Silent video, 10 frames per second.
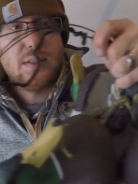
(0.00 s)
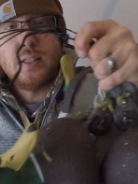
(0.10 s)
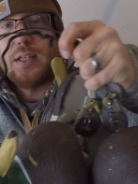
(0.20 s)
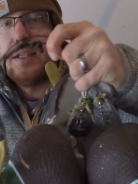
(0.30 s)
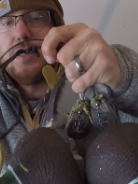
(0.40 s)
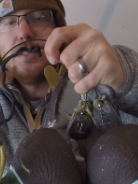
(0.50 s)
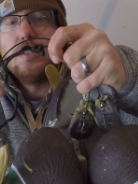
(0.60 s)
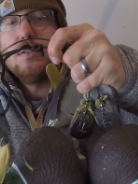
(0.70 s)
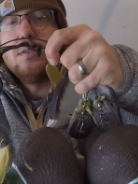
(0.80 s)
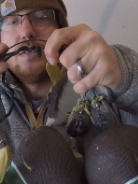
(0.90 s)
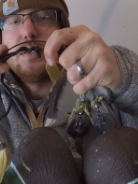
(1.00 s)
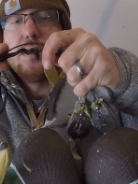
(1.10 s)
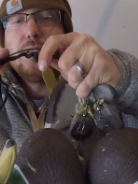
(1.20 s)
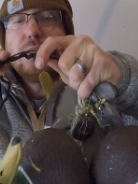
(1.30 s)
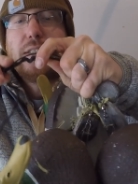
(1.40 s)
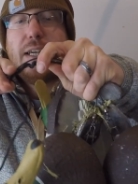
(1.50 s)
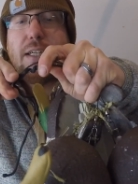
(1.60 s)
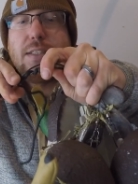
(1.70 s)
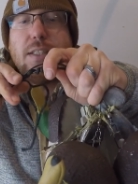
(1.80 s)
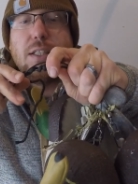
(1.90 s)
all you do is you just add
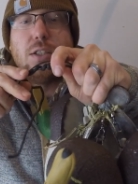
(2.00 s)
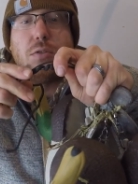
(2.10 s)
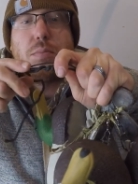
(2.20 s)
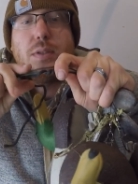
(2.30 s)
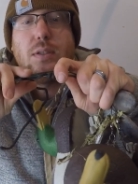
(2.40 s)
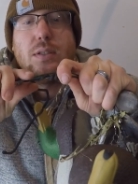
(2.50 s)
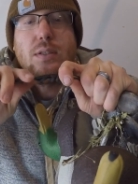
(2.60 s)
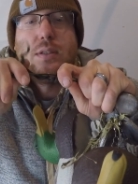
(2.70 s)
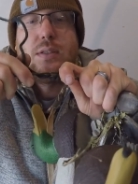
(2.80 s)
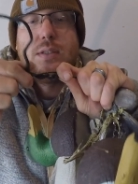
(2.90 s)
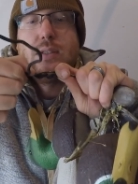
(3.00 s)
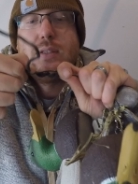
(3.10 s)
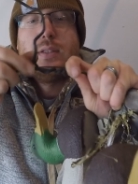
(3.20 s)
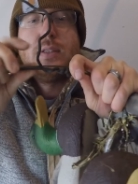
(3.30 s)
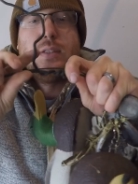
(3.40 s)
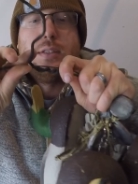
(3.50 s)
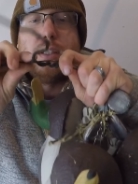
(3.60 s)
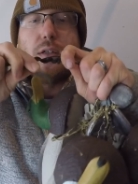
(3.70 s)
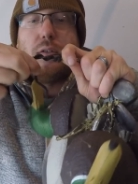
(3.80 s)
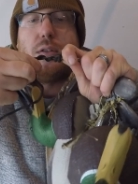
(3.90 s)
it to the loop. So
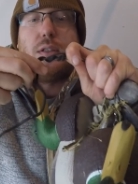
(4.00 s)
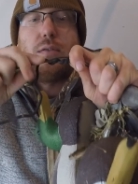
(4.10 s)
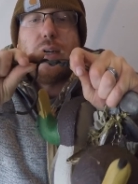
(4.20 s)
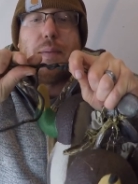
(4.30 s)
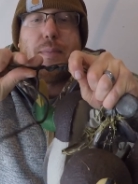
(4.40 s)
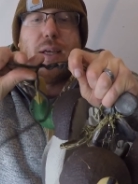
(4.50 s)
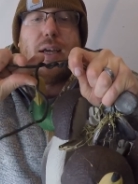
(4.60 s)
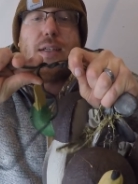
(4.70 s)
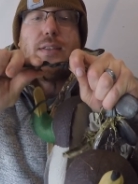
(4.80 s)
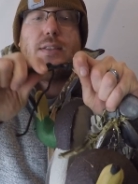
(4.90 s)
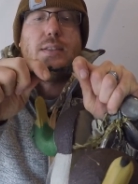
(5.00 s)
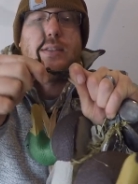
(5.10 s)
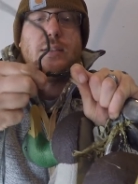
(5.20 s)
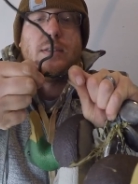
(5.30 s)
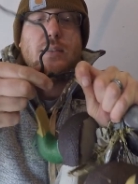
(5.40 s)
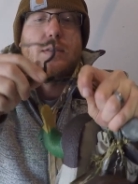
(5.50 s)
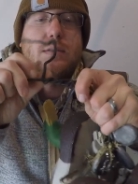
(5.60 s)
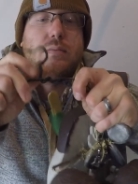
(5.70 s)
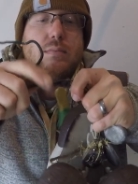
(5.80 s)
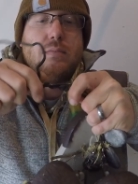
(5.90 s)
wrap that,
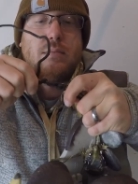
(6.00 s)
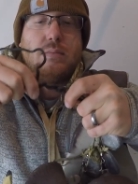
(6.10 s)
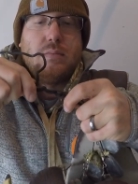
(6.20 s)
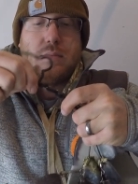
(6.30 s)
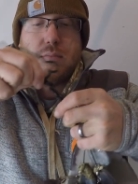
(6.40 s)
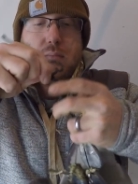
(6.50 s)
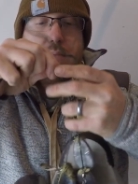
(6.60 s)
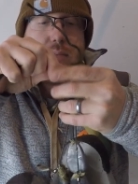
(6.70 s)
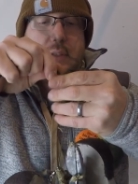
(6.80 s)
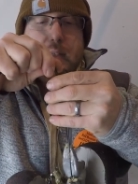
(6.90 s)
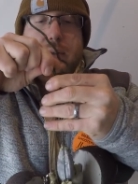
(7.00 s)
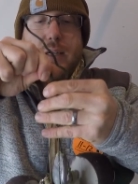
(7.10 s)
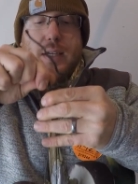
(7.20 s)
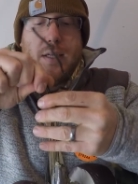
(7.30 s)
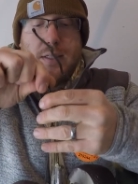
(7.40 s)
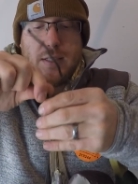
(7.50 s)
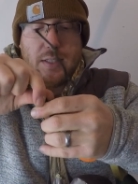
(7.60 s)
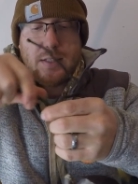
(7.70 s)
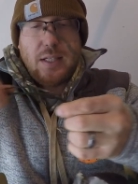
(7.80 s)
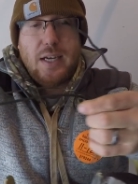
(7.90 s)
that way it doesn't
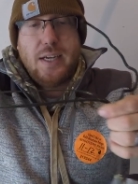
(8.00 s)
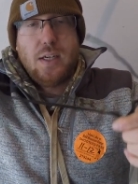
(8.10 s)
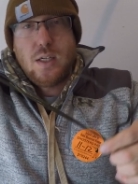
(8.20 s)
slide.